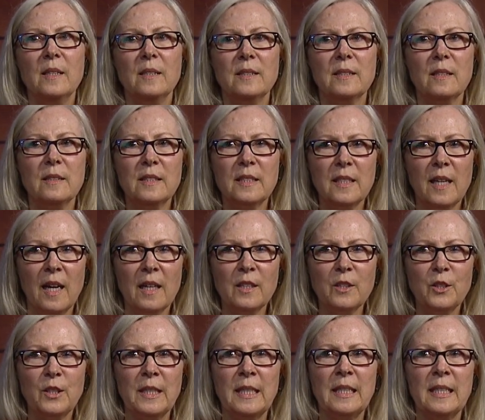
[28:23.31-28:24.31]

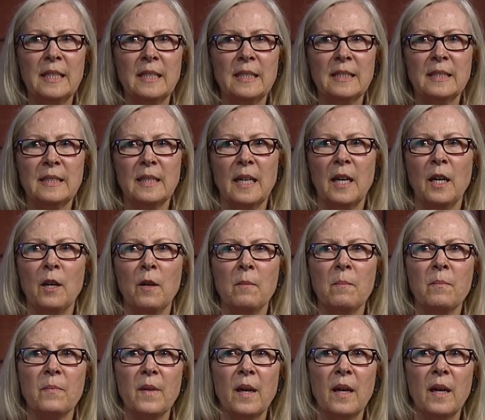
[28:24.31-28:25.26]
Sociology is um,